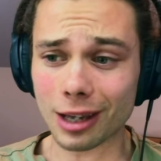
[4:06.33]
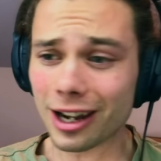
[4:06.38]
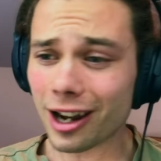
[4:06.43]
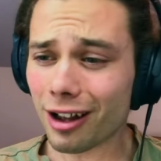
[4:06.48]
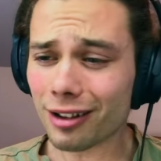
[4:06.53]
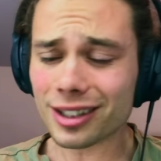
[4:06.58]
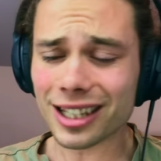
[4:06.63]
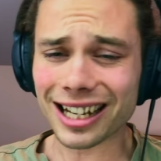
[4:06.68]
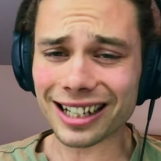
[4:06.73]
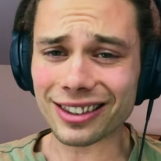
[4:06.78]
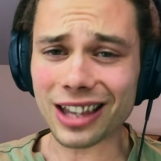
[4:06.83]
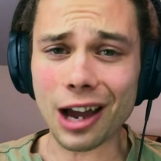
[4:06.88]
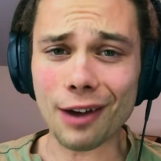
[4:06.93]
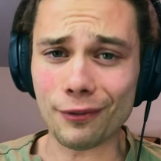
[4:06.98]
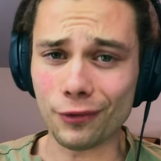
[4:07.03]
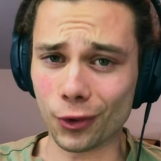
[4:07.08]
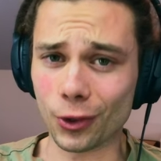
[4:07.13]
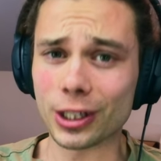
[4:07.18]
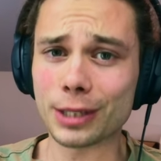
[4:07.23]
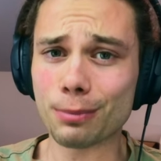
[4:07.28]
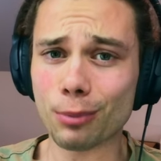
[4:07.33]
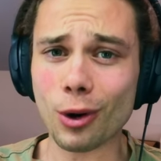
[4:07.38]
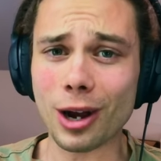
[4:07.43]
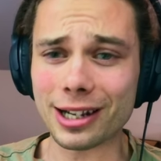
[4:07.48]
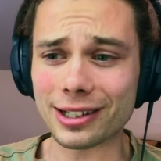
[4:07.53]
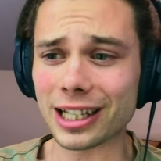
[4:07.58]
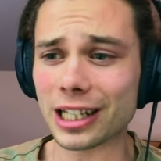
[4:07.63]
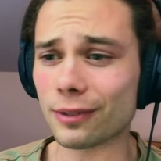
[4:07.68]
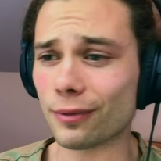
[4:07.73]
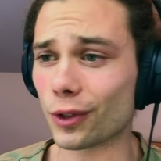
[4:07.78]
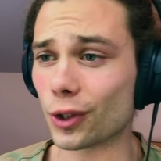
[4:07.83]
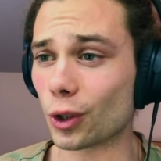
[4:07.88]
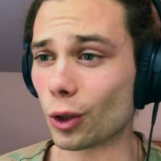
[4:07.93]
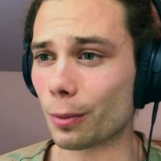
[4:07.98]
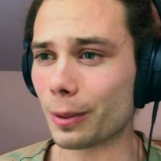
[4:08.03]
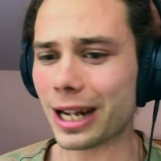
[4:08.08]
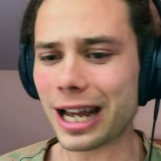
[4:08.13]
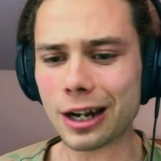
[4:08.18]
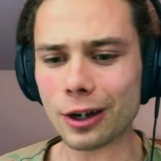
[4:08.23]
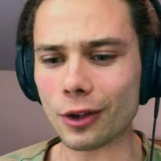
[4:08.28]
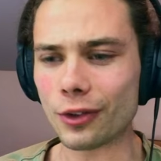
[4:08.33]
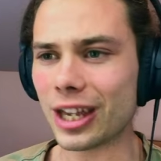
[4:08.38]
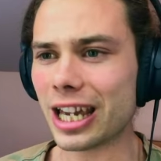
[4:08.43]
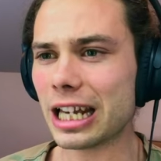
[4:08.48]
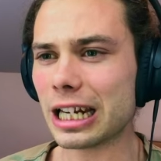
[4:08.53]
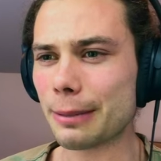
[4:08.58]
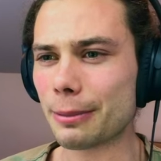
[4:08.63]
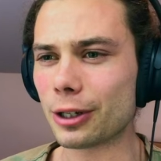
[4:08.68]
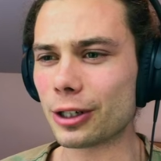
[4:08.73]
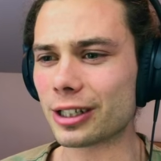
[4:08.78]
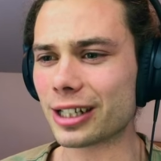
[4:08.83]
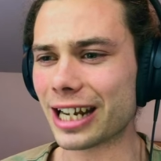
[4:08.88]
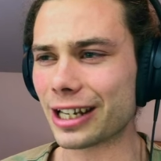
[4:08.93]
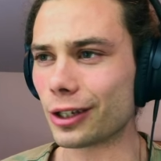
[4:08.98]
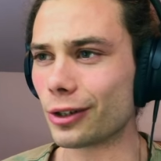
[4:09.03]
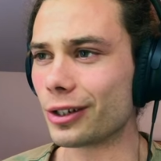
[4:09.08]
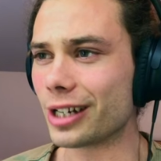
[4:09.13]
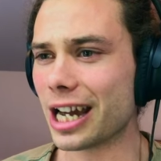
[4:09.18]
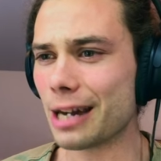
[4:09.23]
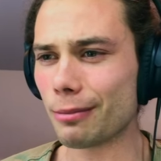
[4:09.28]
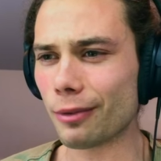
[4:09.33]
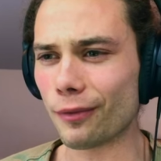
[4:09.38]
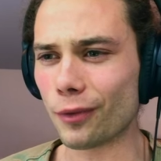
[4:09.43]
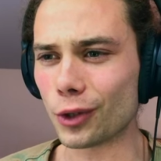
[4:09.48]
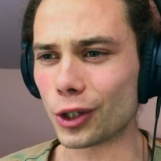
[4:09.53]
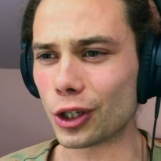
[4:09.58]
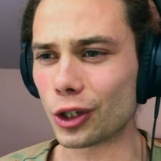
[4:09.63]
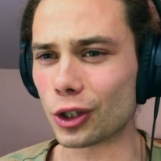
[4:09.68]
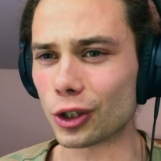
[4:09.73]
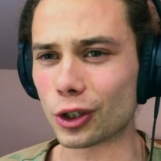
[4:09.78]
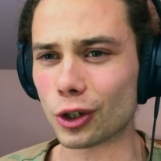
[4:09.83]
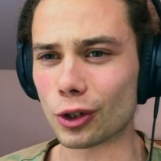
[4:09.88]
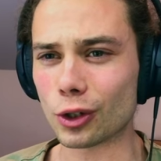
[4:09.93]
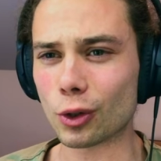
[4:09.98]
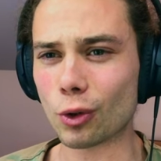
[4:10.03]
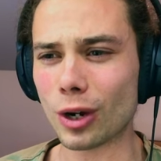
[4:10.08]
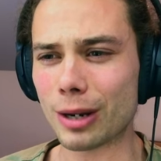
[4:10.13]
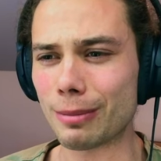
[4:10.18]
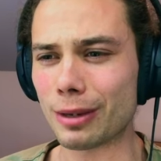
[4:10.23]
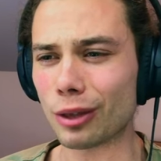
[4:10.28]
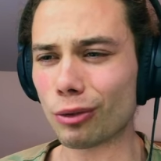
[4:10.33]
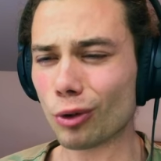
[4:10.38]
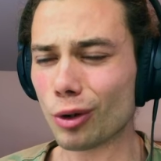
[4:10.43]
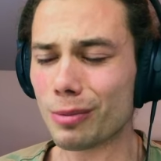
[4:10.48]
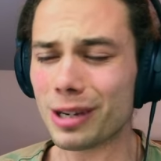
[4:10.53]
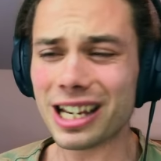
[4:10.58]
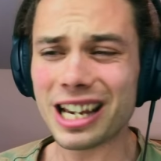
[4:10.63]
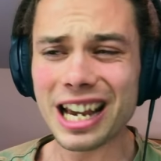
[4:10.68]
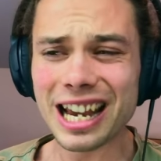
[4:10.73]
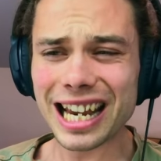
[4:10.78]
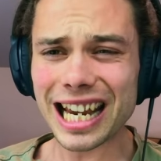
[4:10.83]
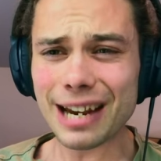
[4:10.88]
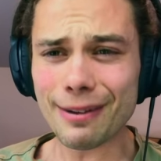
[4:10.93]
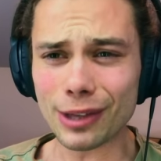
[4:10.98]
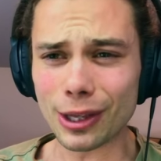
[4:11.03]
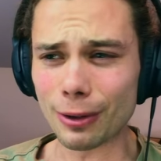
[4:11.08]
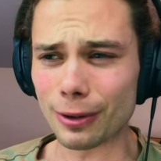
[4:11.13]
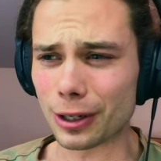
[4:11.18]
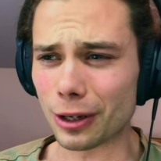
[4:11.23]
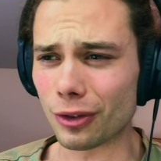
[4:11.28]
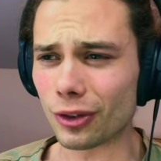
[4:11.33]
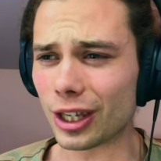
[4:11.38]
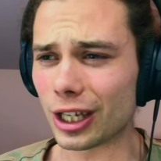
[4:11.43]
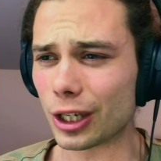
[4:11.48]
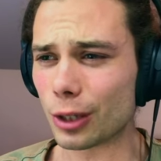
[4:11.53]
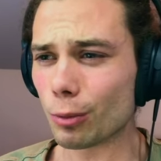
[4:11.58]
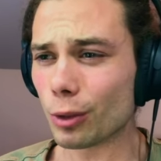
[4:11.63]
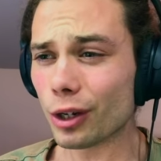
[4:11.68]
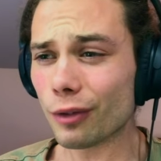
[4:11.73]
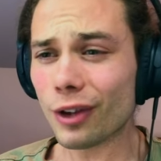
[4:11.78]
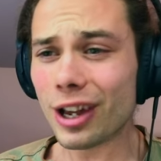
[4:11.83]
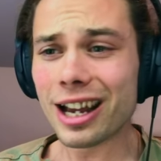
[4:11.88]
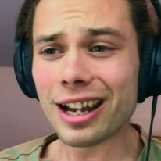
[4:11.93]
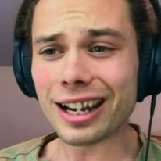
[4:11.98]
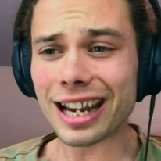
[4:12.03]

And I'll take that for its price, that's for sure. But hello there, let me just take you down before you just goes creaming through me, even though I don't think you would have.